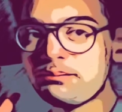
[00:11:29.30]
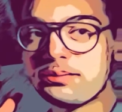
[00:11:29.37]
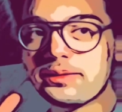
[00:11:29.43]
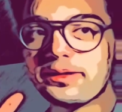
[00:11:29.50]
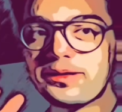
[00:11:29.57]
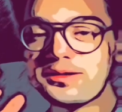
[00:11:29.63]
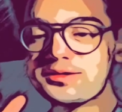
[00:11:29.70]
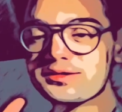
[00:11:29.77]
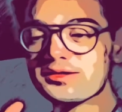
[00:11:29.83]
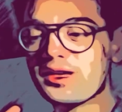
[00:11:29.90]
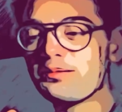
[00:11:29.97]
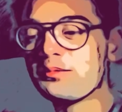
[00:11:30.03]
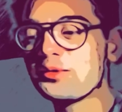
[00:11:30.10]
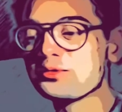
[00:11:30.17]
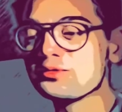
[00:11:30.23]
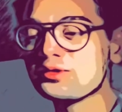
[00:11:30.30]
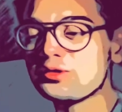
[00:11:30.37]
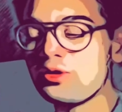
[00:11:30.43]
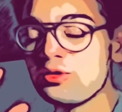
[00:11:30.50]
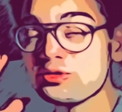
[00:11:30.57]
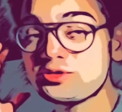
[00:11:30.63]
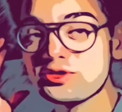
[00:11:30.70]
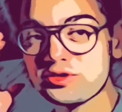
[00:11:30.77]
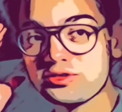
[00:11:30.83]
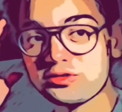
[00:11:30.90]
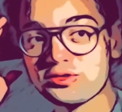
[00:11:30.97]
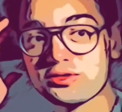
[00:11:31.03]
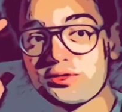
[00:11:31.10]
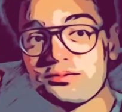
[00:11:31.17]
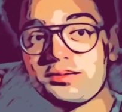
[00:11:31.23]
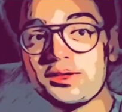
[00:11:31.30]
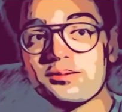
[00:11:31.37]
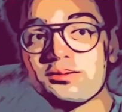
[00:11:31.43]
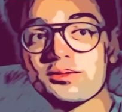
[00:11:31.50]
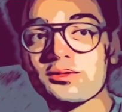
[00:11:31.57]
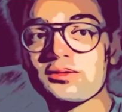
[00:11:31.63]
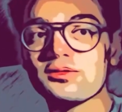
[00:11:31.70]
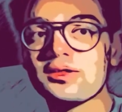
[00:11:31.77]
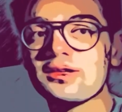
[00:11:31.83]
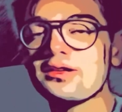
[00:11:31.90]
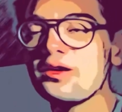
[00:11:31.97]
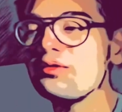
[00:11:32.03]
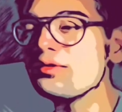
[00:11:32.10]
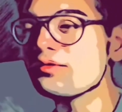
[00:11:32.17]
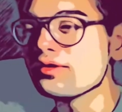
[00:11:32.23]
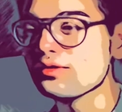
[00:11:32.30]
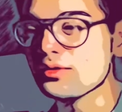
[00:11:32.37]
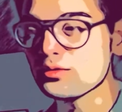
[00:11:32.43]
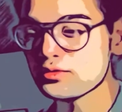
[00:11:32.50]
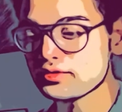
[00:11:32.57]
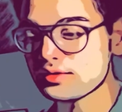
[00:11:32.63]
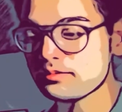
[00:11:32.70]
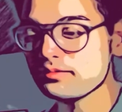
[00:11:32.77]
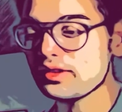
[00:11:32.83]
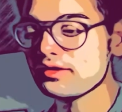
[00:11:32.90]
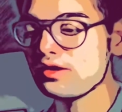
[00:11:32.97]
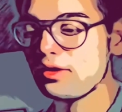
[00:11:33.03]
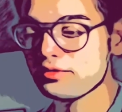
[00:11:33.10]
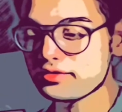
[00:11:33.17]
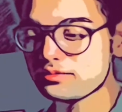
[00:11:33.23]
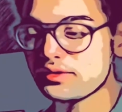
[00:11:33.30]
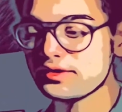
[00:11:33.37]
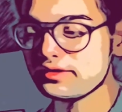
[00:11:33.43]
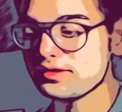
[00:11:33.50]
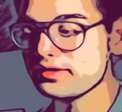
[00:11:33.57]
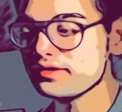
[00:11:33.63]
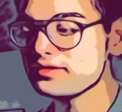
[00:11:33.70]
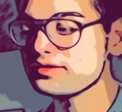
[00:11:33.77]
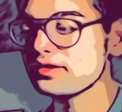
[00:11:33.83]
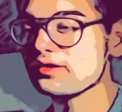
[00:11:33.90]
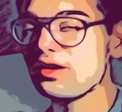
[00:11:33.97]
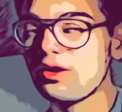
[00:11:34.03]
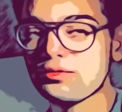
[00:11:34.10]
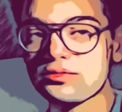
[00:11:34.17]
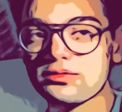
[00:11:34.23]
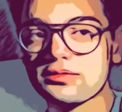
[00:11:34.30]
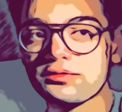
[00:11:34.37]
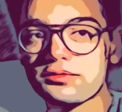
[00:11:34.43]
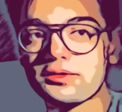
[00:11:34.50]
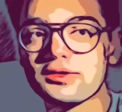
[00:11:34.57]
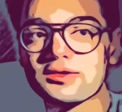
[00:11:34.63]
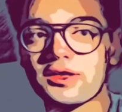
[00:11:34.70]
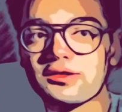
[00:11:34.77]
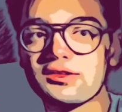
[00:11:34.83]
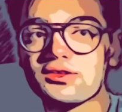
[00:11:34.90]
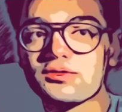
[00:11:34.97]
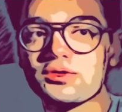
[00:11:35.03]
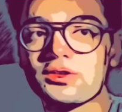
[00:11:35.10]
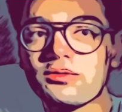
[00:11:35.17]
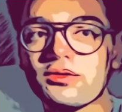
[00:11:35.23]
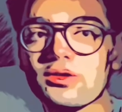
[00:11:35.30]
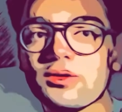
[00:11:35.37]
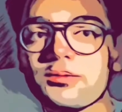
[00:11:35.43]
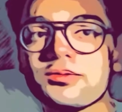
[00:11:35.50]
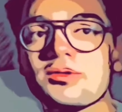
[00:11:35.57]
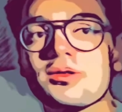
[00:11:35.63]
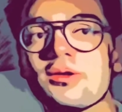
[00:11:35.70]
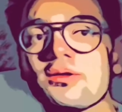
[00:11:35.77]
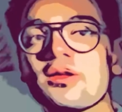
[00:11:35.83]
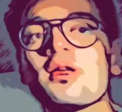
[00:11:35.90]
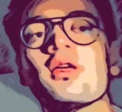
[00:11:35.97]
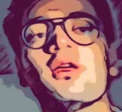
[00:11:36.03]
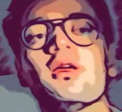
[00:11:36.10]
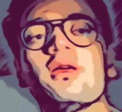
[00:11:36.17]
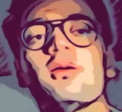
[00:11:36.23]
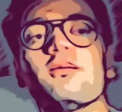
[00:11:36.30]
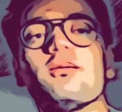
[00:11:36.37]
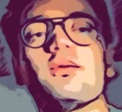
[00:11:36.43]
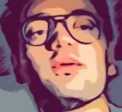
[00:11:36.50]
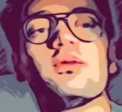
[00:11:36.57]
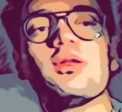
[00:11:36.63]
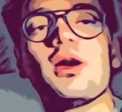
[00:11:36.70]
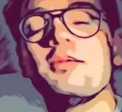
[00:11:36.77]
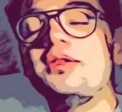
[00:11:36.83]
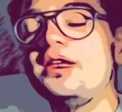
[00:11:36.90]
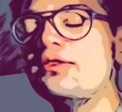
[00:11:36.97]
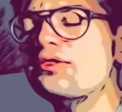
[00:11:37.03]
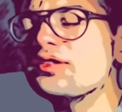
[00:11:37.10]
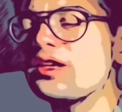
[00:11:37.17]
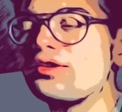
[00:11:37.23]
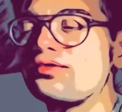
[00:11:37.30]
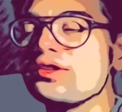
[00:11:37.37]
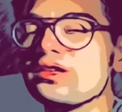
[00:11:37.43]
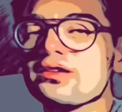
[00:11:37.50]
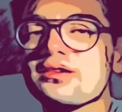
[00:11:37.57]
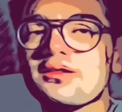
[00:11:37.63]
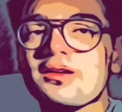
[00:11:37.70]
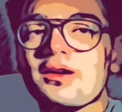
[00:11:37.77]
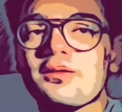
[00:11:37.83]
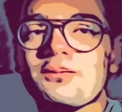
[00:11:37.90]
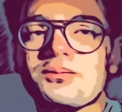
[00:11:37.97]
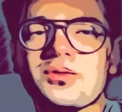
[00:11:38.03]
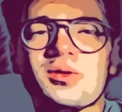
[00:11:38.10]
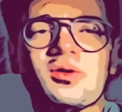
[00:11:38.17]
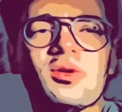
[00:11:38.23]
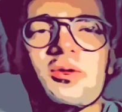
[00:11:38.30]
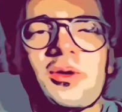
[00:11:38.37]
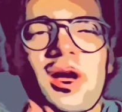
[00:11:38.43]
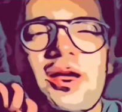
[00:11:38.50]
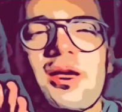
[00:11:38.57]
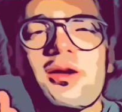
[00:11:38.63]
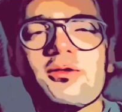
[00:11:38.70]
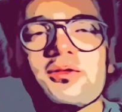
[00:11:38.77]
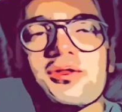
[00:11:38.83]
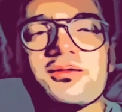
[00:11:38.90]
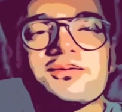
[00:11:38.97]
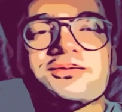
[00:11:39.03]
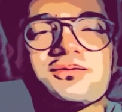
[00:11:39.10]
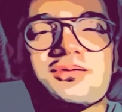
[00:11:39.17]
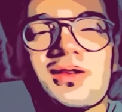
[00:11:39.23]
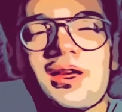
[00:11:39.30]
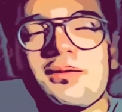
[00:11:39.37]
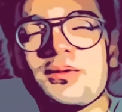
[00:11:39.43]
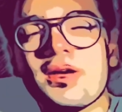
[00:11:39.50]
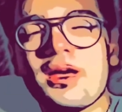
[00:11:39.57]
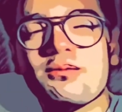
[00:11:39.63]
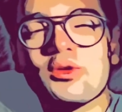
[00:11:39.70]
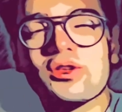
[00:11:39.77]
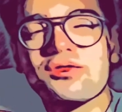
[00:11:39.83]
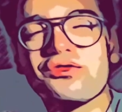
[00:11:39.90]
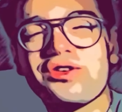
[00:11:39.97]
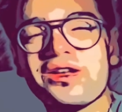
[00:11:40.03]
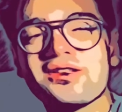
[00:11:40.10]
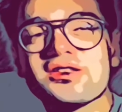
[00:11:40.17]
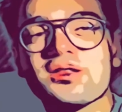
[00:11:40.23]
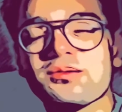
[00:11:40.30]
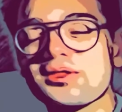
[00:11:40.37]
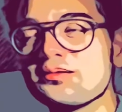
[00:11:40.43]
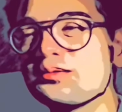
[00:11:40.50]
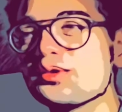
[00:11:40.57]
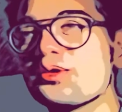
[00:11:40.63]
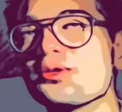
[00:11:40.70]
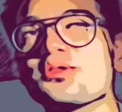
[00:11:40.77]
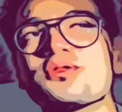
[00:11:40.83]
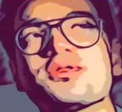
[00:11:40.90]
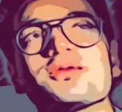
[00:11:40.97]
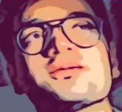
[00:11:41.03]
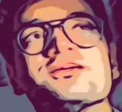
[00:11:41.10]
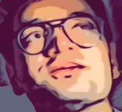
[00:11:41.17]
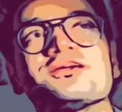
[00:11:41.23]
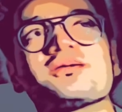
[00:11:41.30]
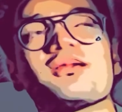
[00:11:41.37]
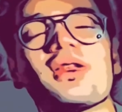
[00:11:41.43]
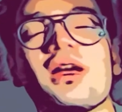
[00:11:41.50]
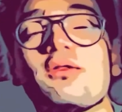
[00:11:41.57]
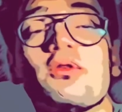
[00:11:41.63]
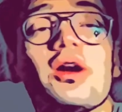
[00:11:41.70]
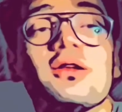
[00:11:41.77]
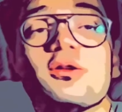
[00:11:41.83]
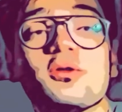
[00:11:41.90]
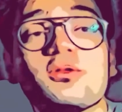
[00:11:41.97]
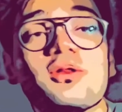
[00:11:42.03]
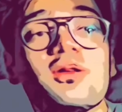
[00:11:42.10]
placed among the consciousness of people that everyone knows him, that how smart he is and how his ideas were developed. Like, I mean, even I think, you know, I'm gonna flex a bit because why not?